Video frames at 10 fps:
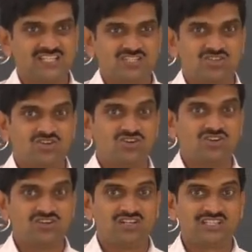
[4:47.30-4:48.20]

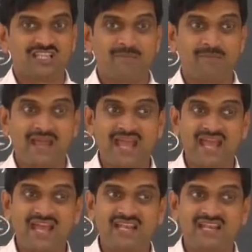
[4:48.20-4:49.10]
So the
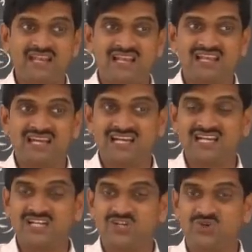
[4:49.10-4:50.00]
man
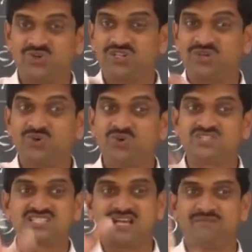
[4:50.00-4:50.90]
learned to
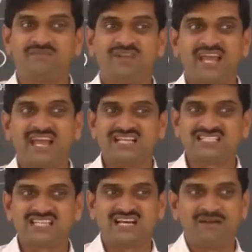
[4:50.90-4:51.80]
use them
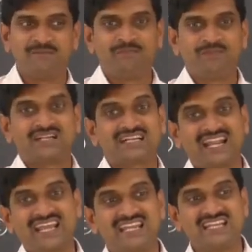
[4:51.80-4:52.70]
as the
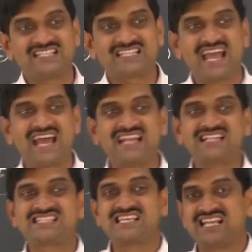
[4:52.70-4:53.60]
grains
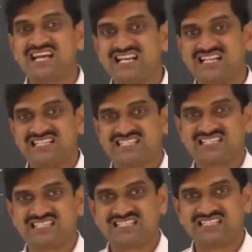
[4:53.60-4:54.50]
and
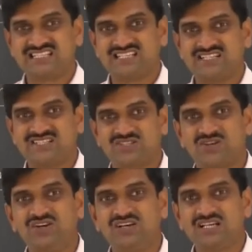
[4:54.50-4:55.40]
cereals.
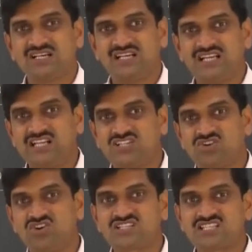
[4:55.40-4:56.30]
So he
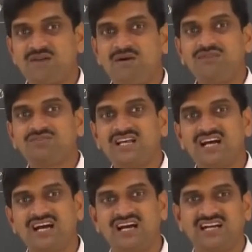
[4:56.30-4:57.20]
chose some of
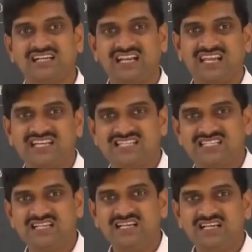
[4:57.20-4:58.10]
the
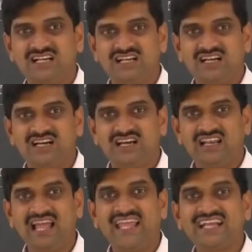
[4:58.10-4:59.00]
grains
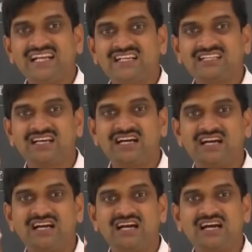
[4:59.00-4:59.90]
like
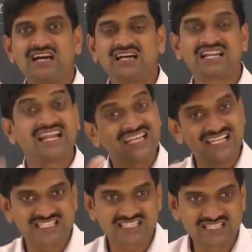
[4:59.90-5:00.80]
the
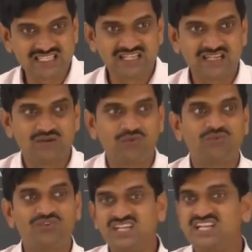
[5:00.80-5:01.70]
rice,
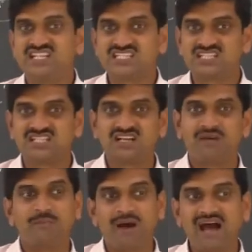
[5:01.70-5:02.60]

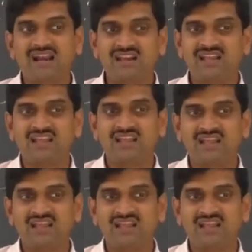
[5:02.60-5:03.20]
wheat, barley,